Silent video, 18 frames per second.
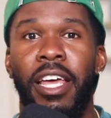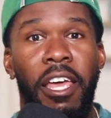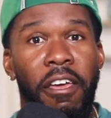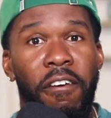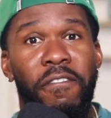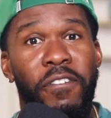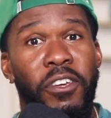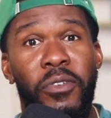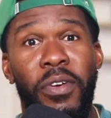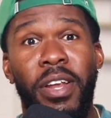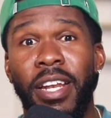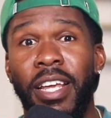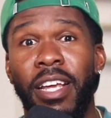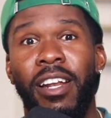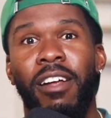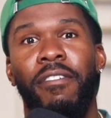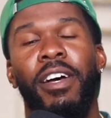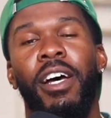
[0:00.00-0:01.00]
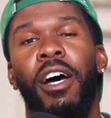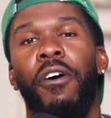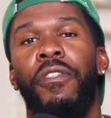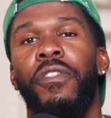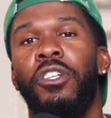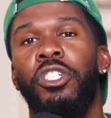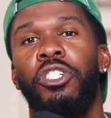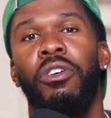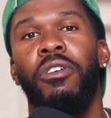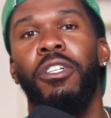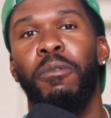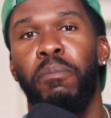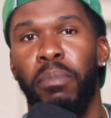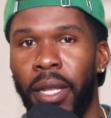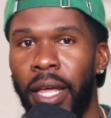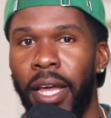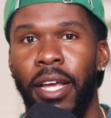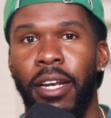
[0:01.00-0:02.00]
If you're in need of a health insurance
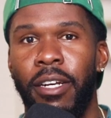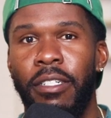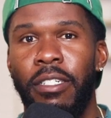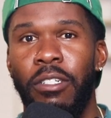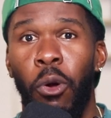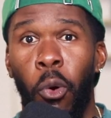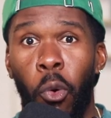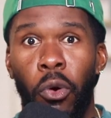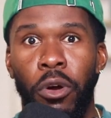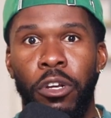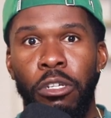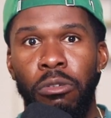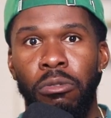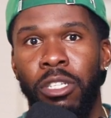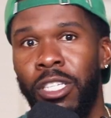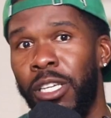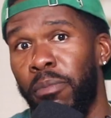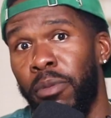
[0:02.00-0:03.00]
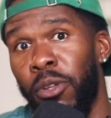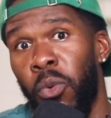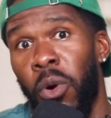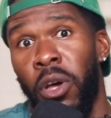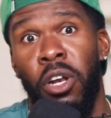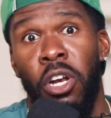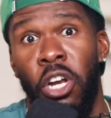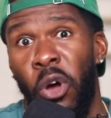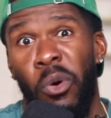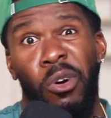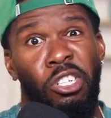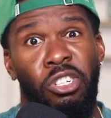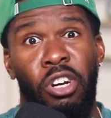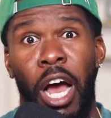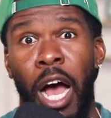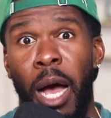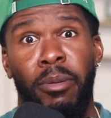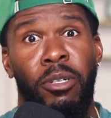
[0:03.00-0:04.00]
plan, or you simply want to know what
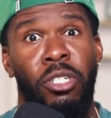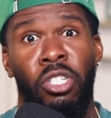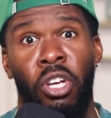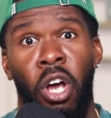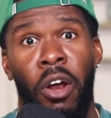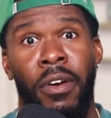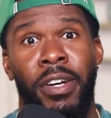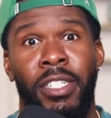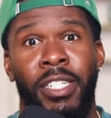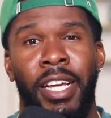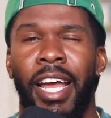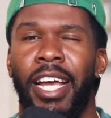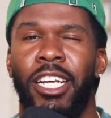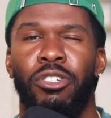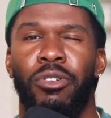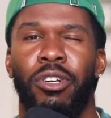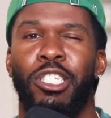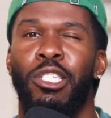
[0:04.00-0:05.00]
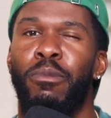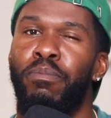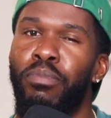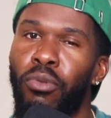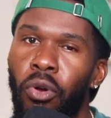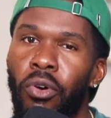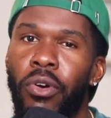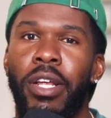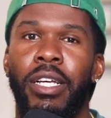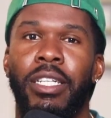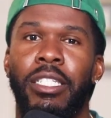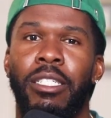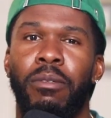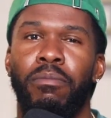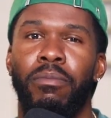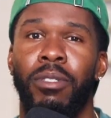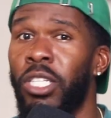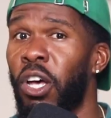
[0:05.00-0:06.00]
your options are in case you're exploring
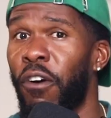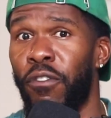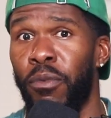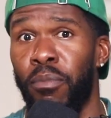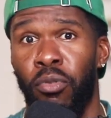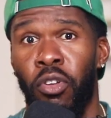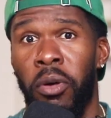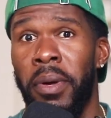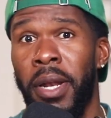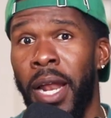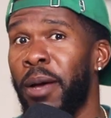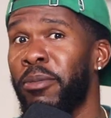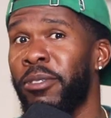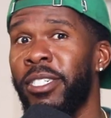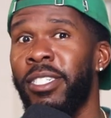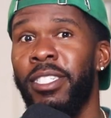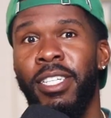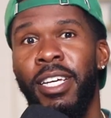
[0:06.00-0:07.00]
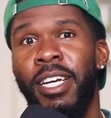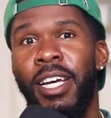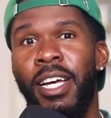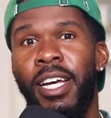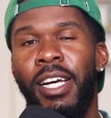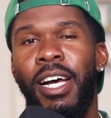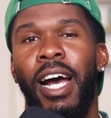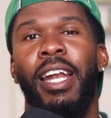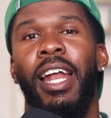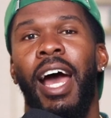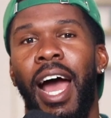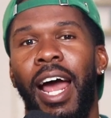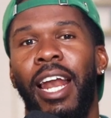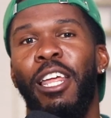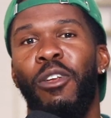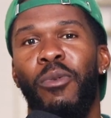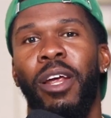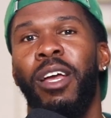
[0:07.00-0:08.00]
some self-employment options, I'd
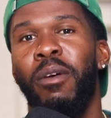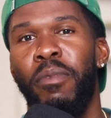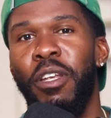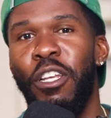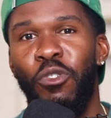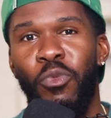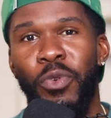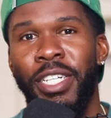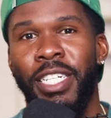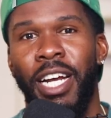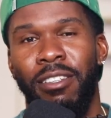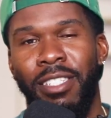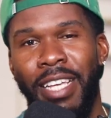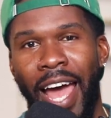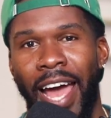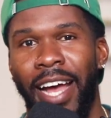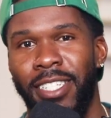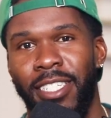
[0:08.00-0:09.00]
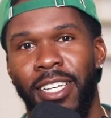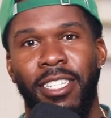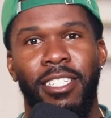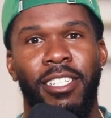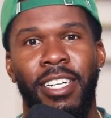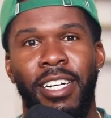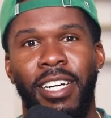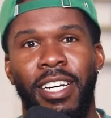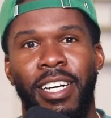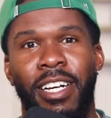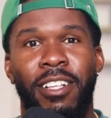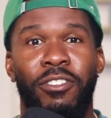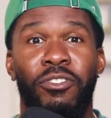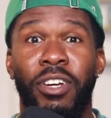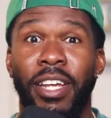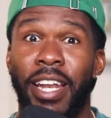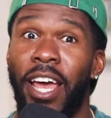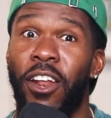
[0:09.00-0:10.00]
highly recommend you reach out to Access.
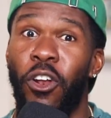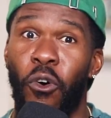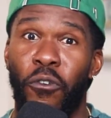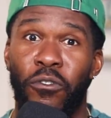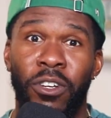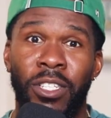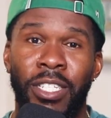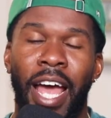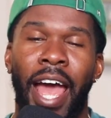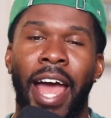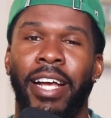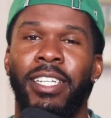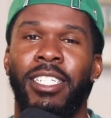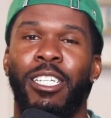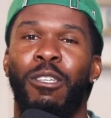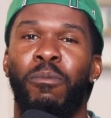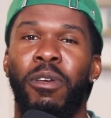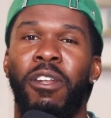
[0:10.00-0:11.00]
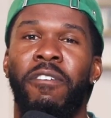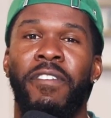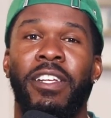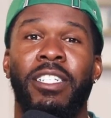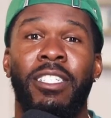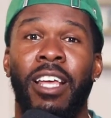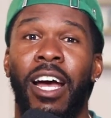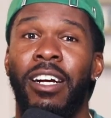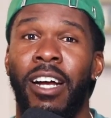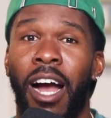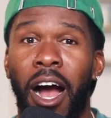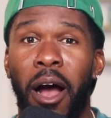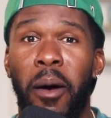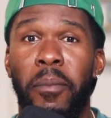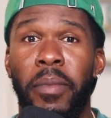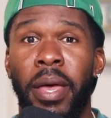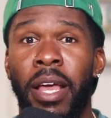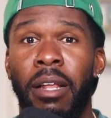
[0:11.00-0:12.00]
You can head over to
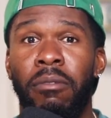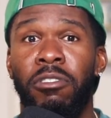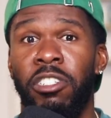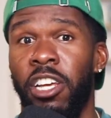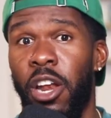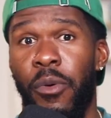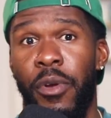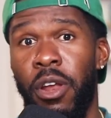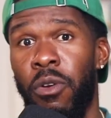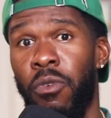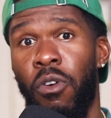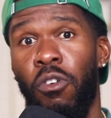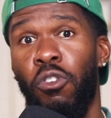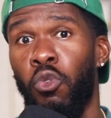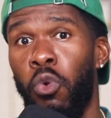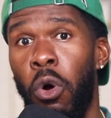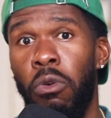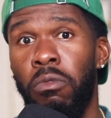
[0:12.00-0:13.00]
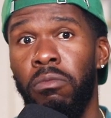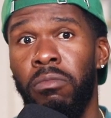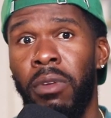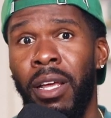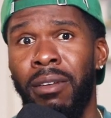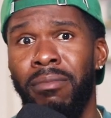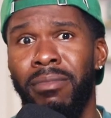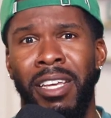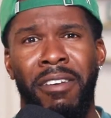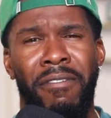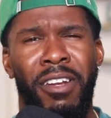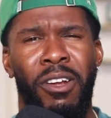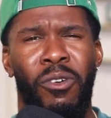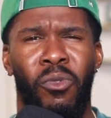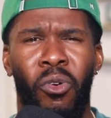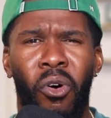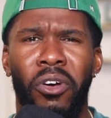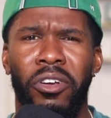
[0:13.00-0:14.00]
accessbenefits.com and generate your own quote and even
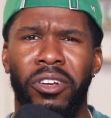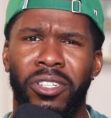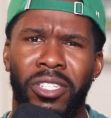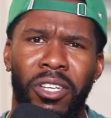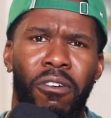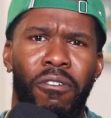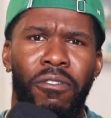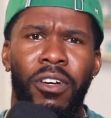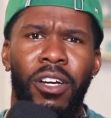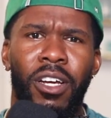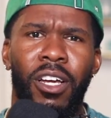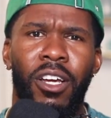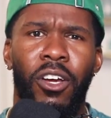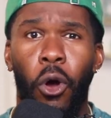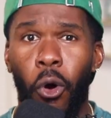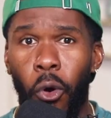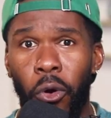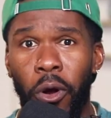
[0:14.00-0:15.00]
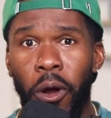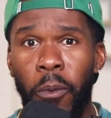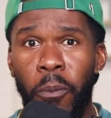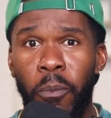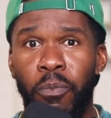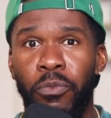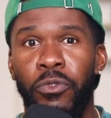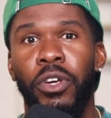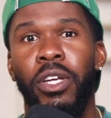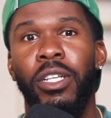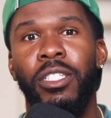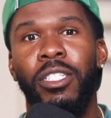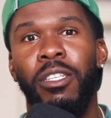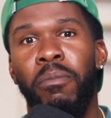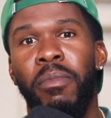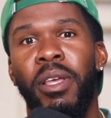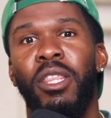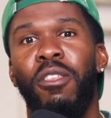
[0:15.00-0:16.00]
enroll yourself. Or you can
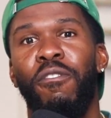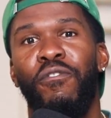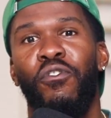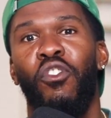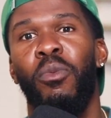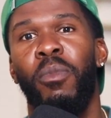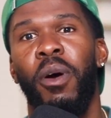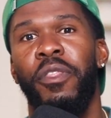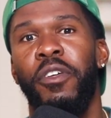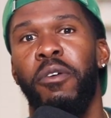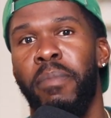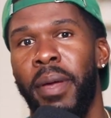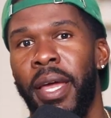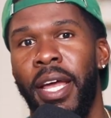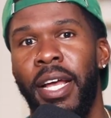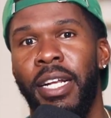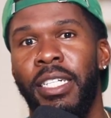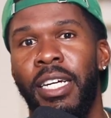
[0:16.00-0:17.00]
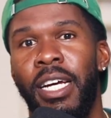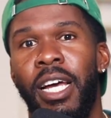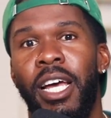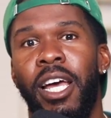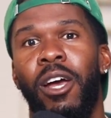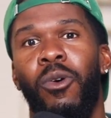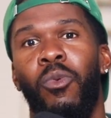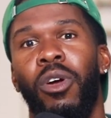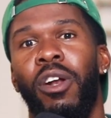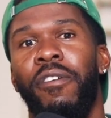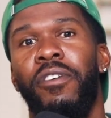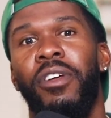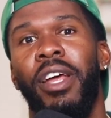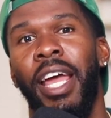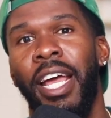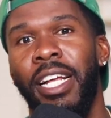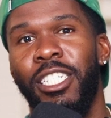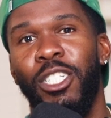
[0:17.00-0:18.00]
submit the form on their page and one of
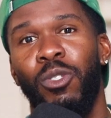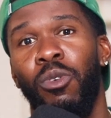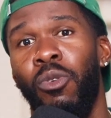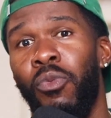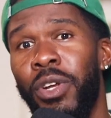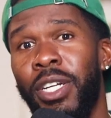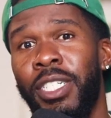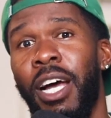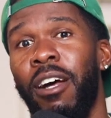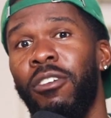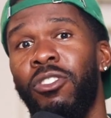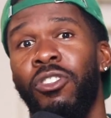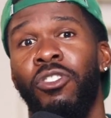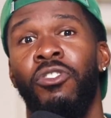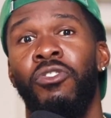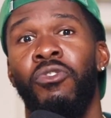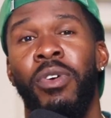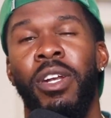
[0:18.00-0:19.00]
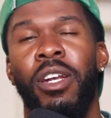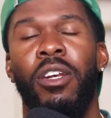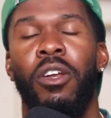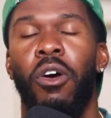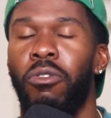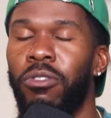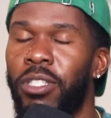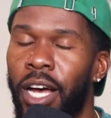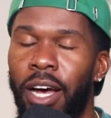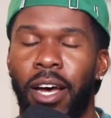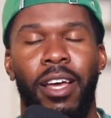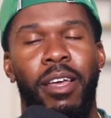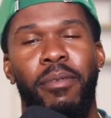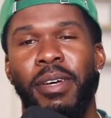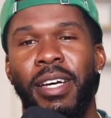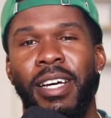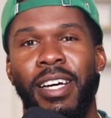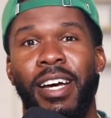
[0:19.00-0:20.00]
their agents will reach out to you in no
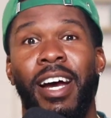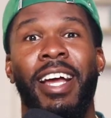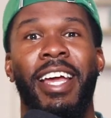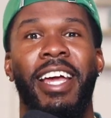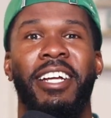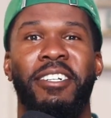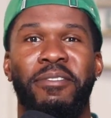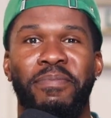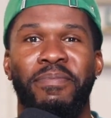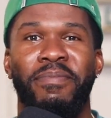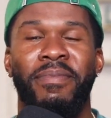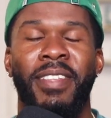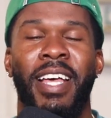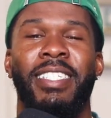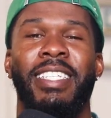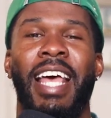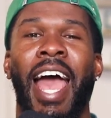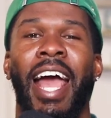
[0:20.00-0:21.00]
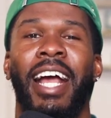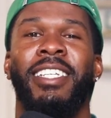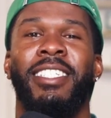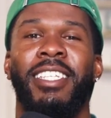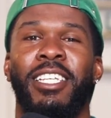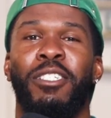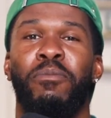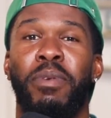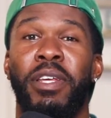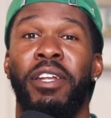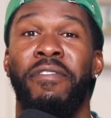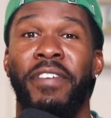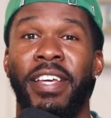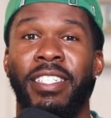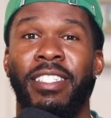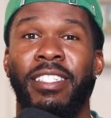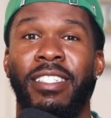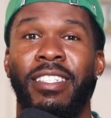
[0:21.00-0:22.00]
time. Again, that's
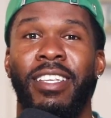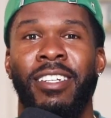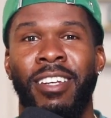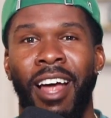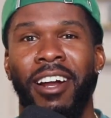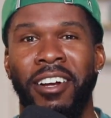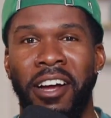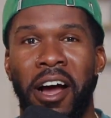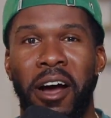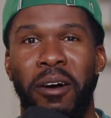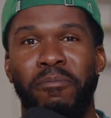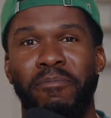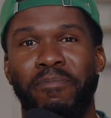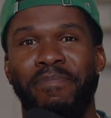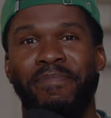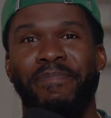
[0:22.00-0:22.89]
accessbenefits.com.